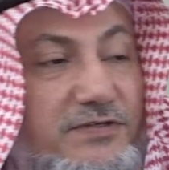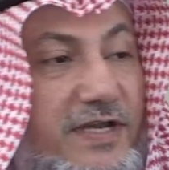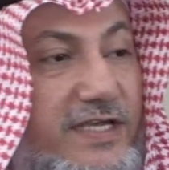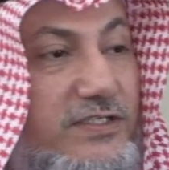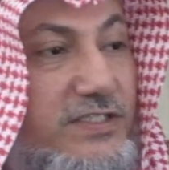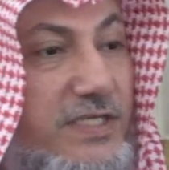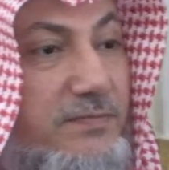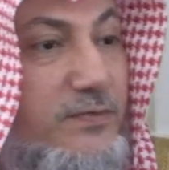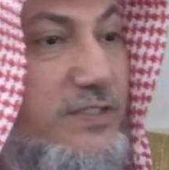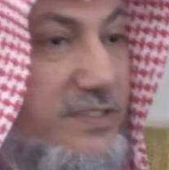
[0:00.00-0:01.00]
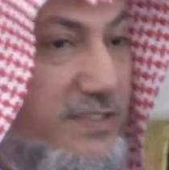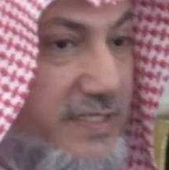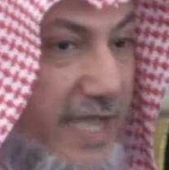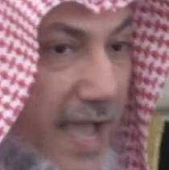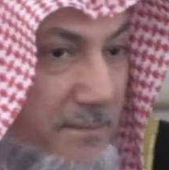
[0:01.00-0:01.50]
relationship, which is
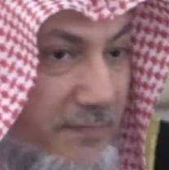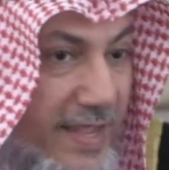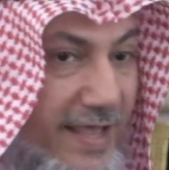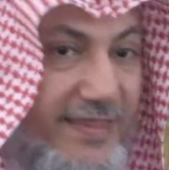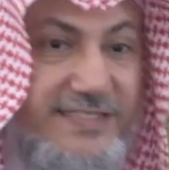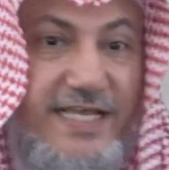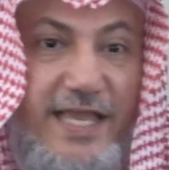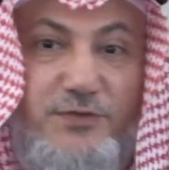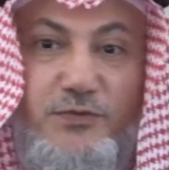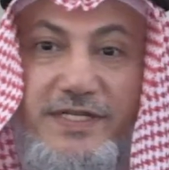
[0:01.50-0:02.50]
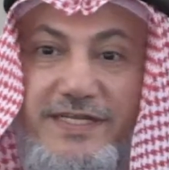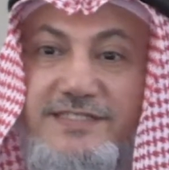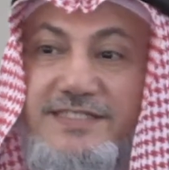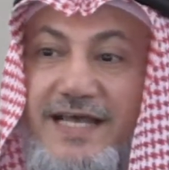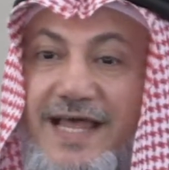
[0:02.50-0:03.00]
siyam. The second one
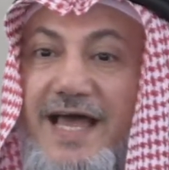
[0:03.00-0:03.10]
is salah